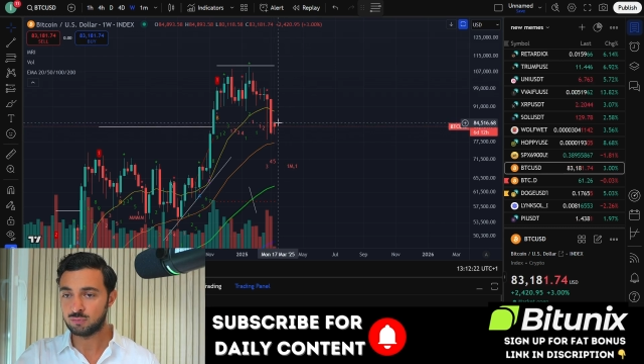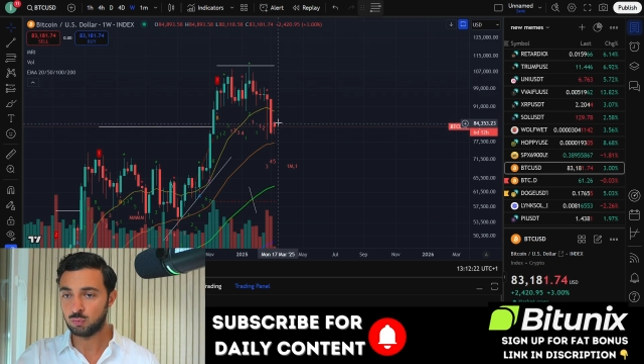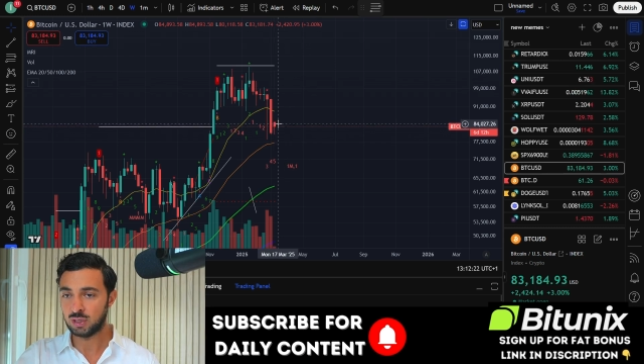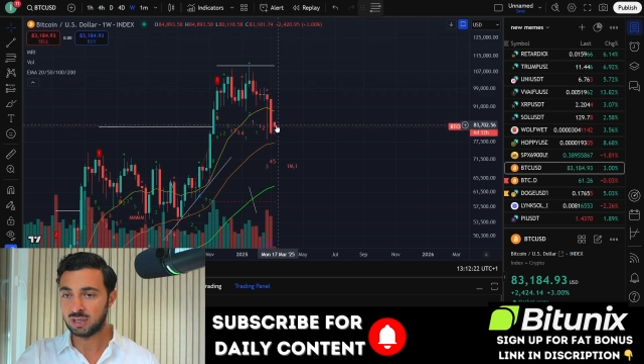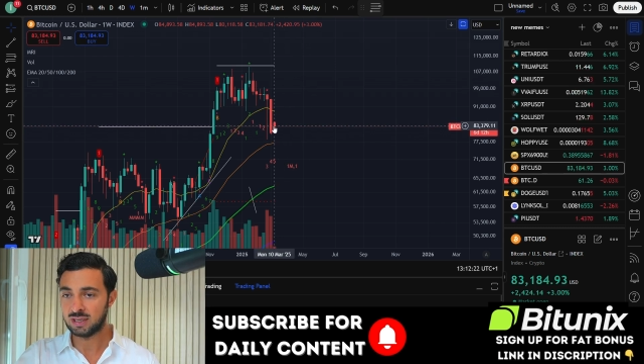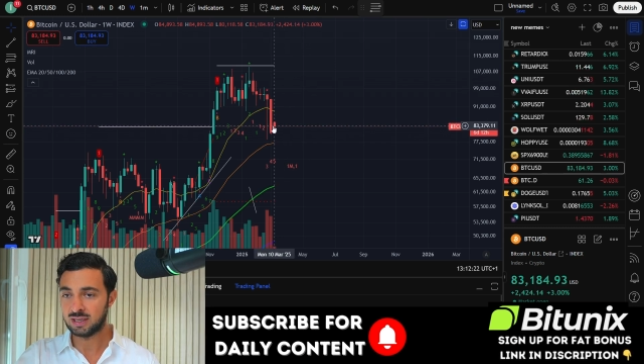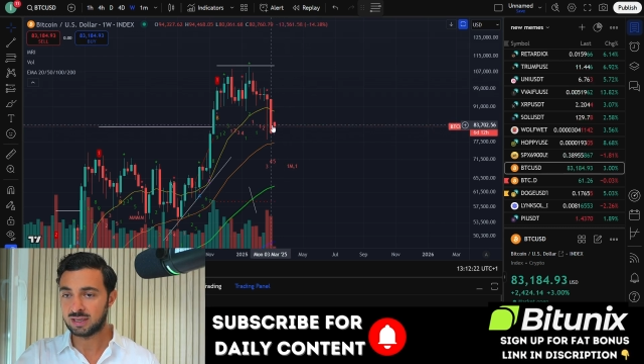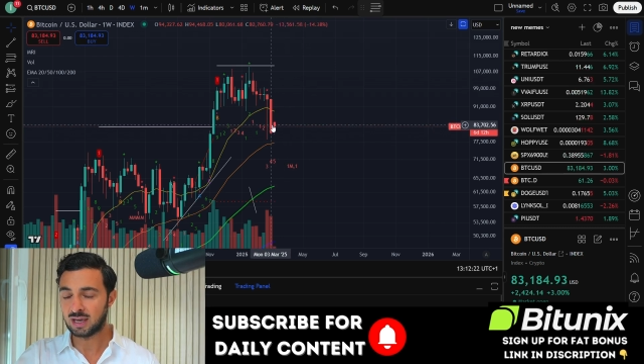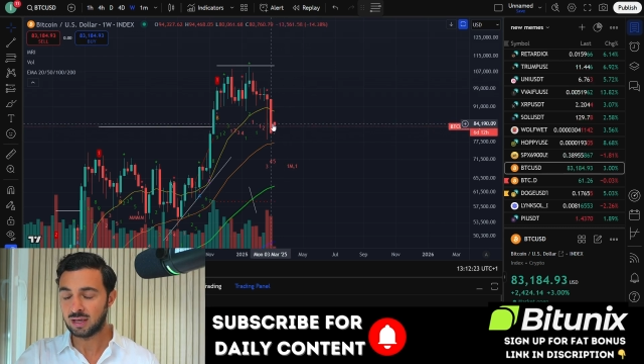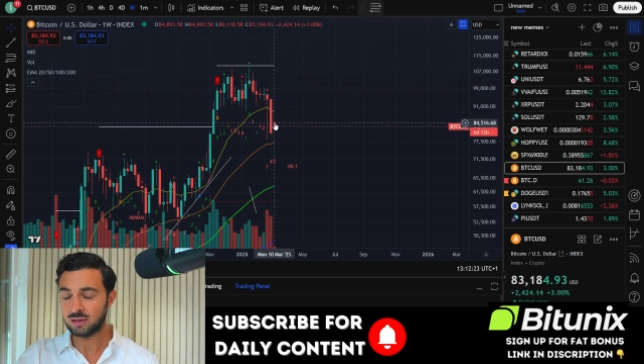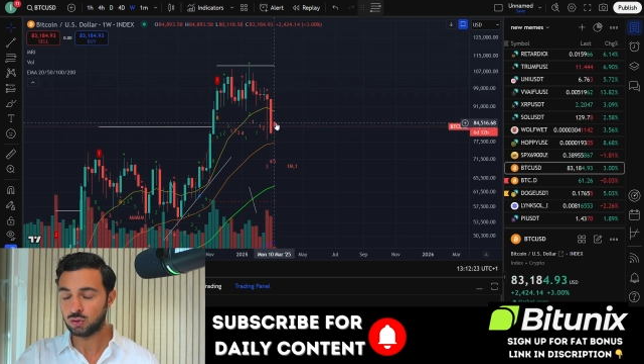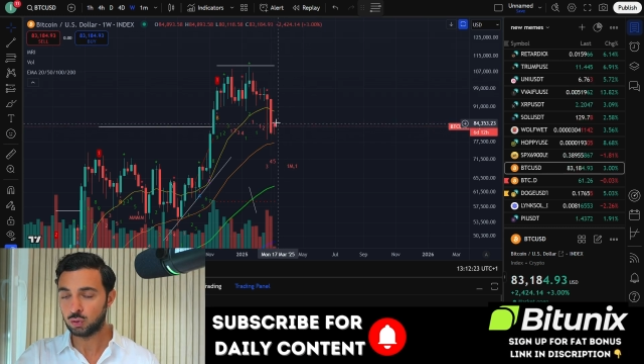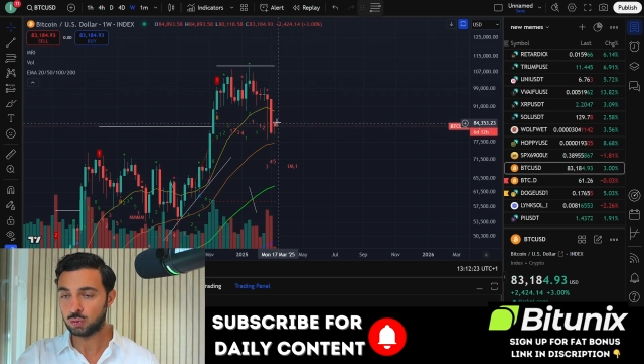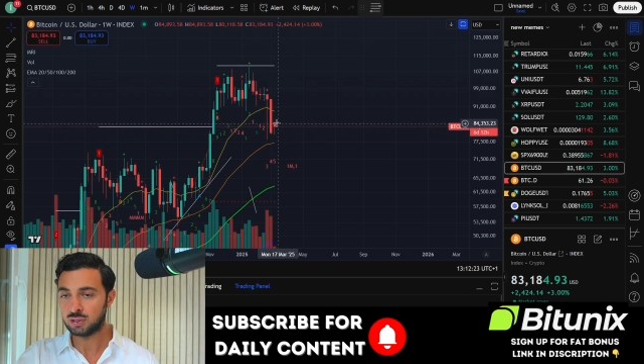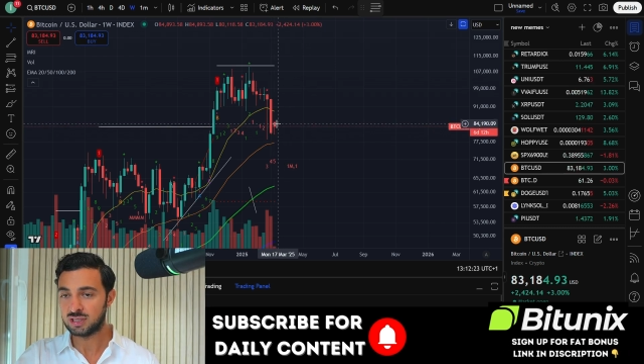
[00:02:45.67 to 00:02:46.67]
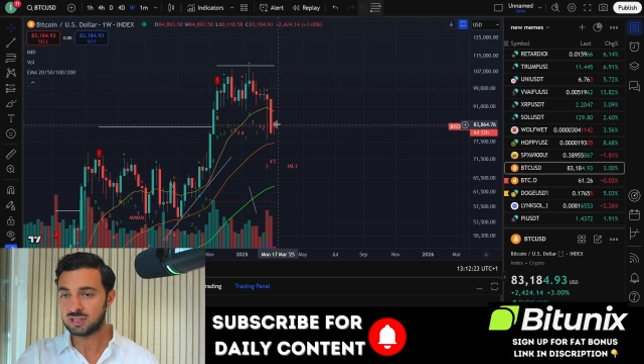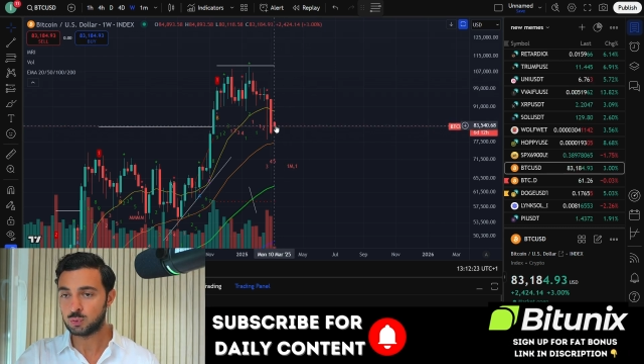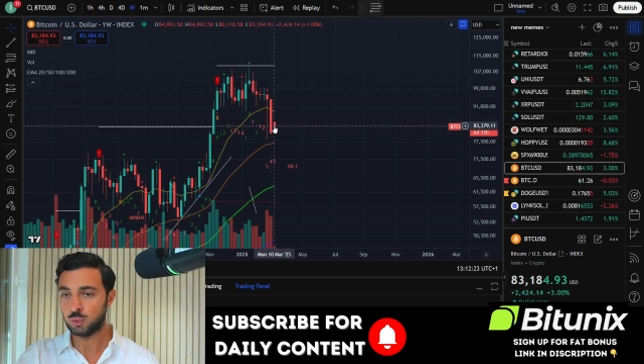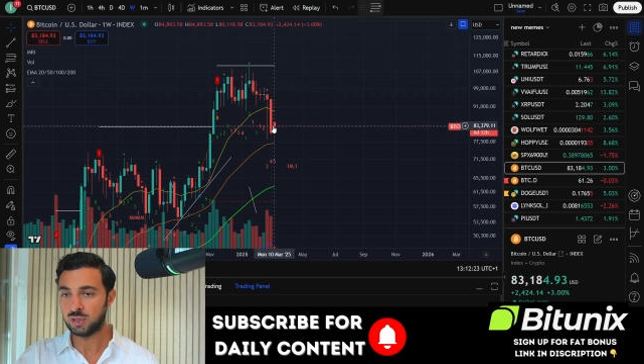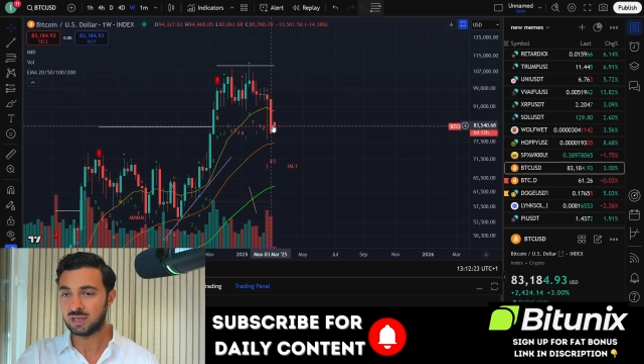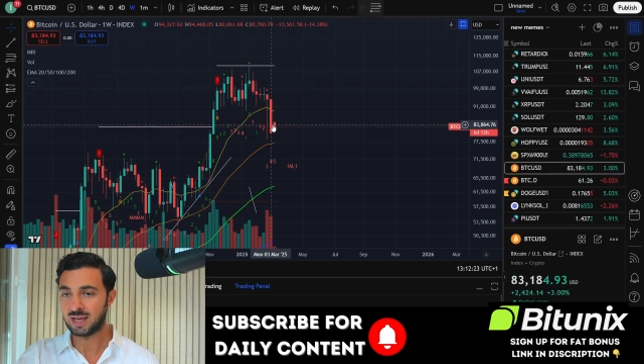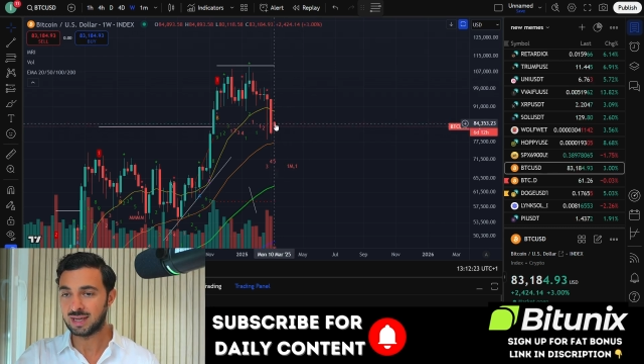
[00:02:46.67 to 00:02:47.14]
weekly candle this
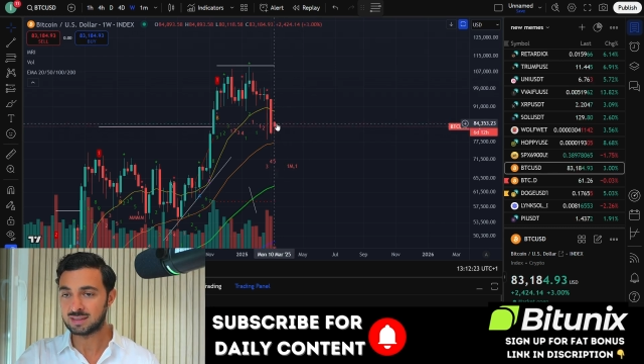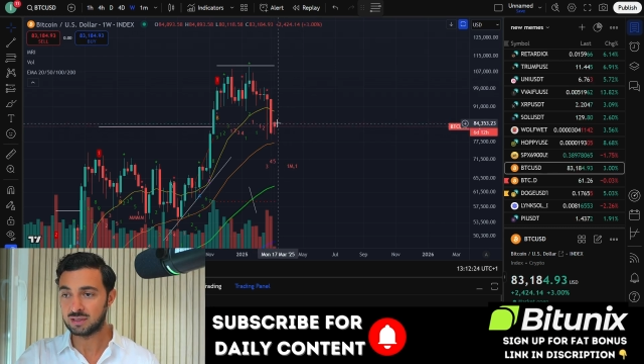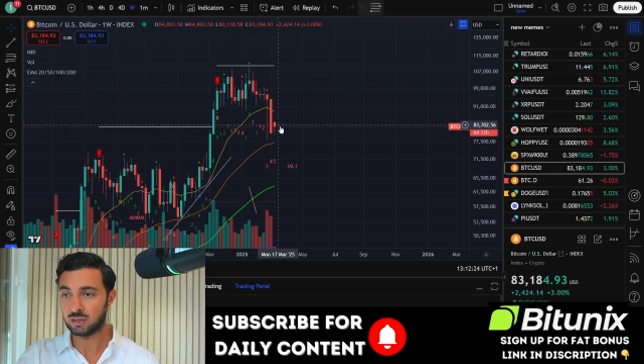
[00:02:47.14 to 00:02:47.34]
week as a